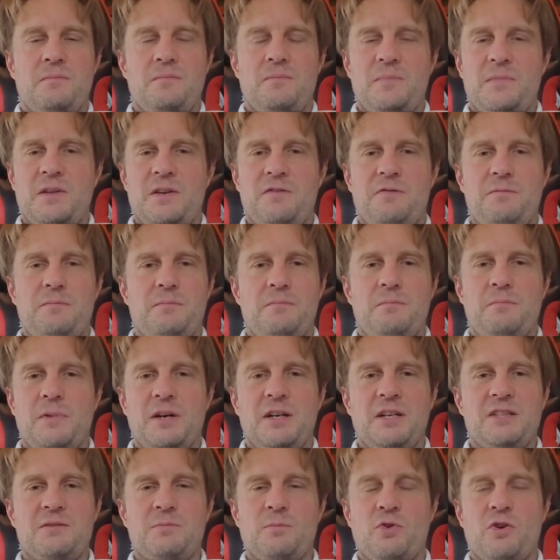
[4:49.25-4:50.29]
If
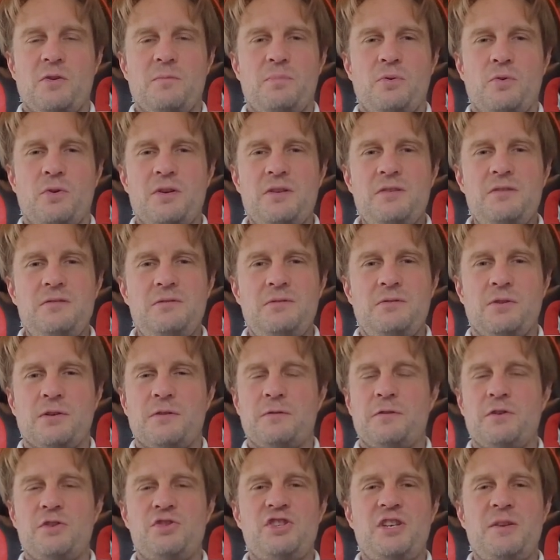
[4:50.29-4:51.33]
money's more important, look
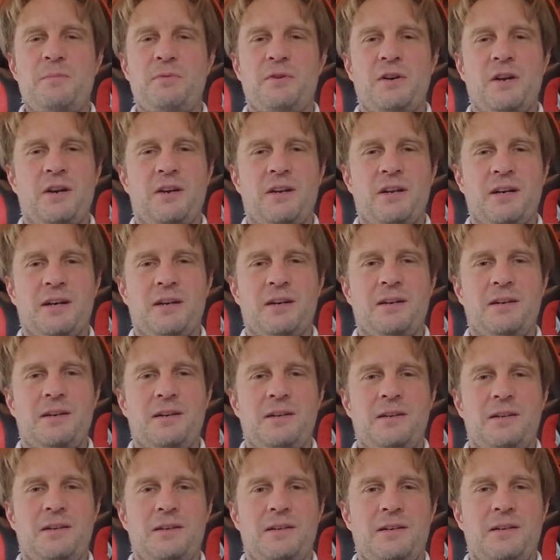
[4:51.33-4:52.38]
for a cheaper area.
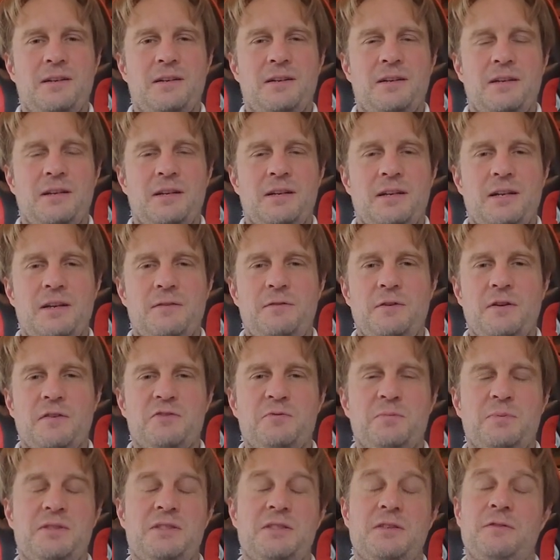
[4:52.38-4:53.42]
If you have
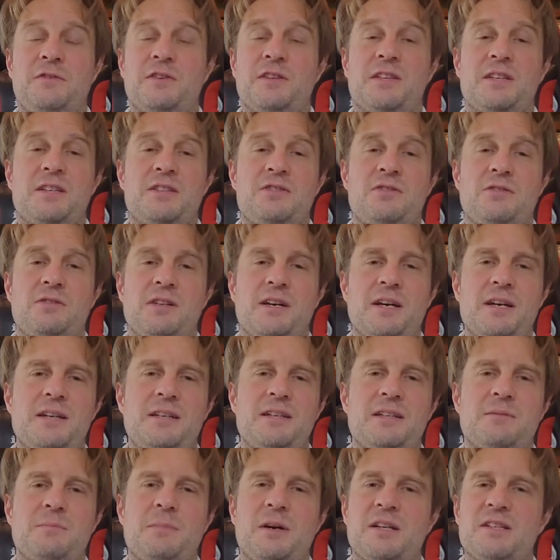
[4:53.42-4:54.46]
specific things you like
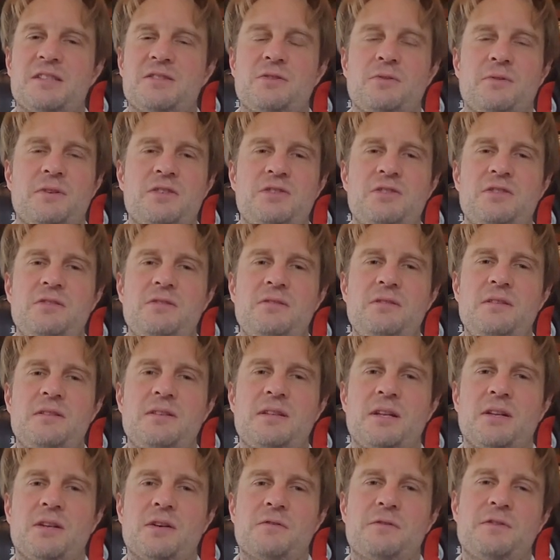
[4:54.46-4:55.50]
and money's no issue,
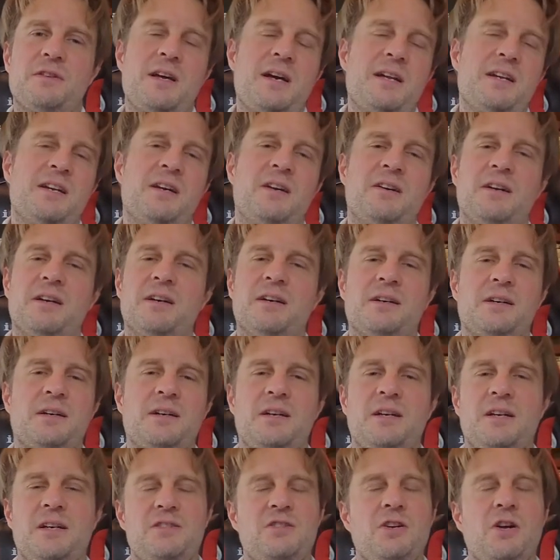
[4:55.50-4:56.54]
then look for that area.
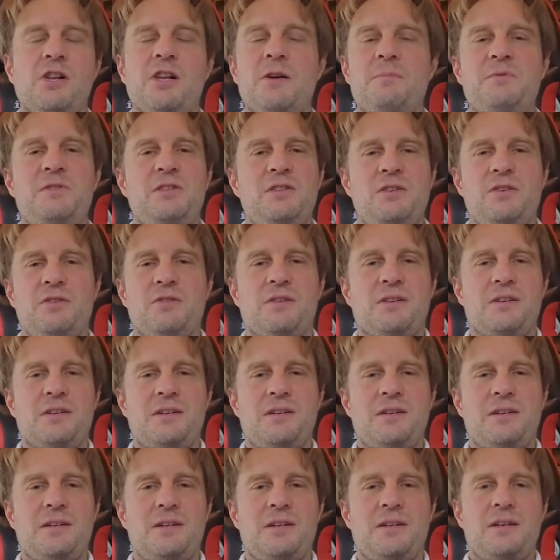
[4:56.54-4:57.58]
It's all up to you.
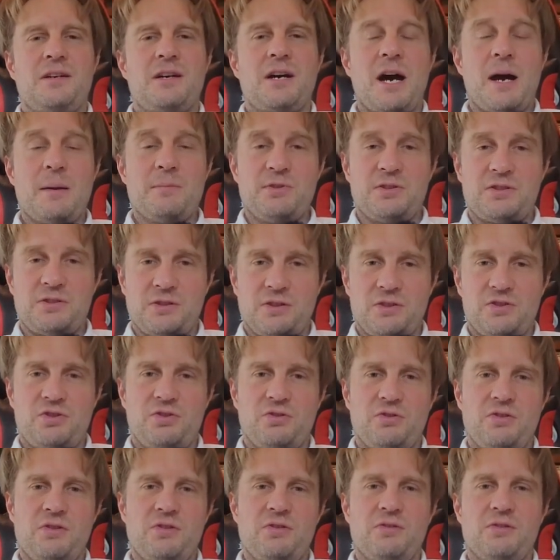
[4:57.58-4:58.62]
I'm just going to
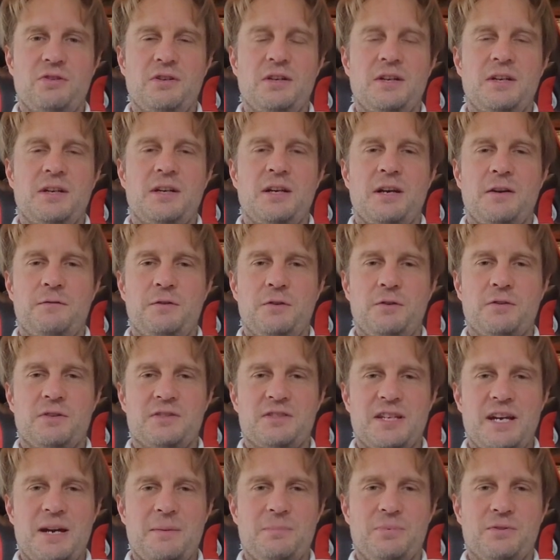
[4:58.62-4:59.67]
show you a few
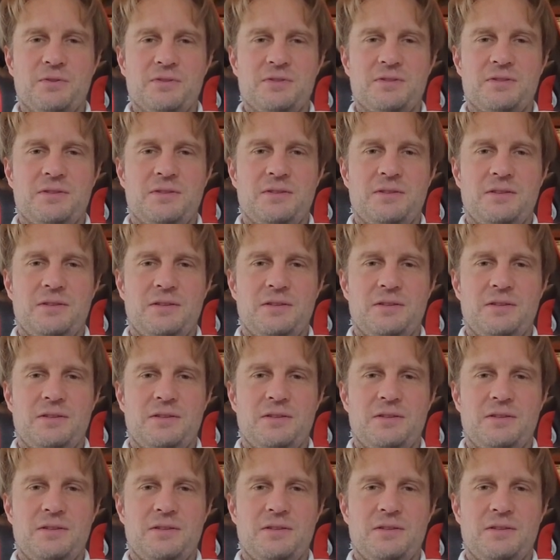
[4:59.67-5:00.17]
examples.